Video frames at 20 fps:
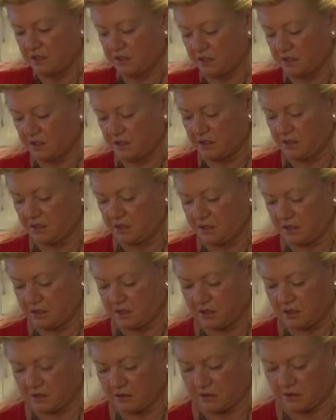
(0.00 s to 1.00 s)

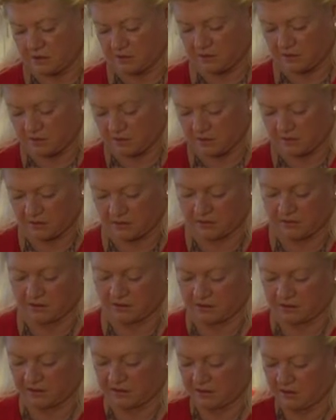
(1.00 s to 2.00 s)

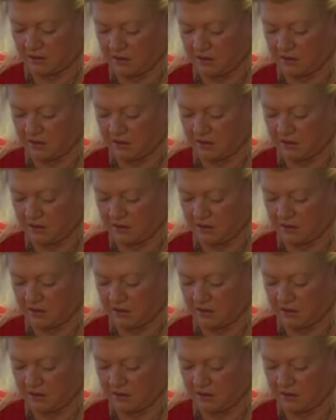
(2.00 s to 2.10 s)
No one is speaking in this clip.